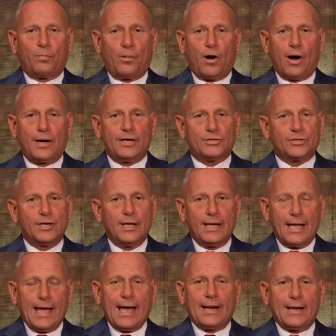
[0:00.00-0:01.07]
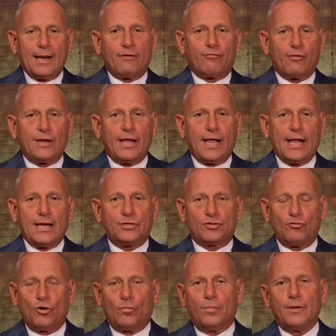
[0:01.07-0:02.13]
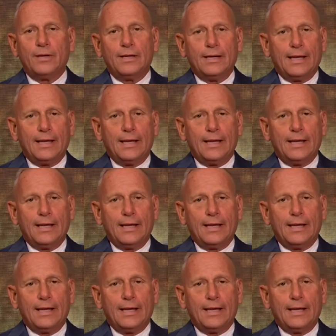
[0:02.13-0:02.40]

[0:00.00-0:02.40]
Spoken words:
parties at every age group,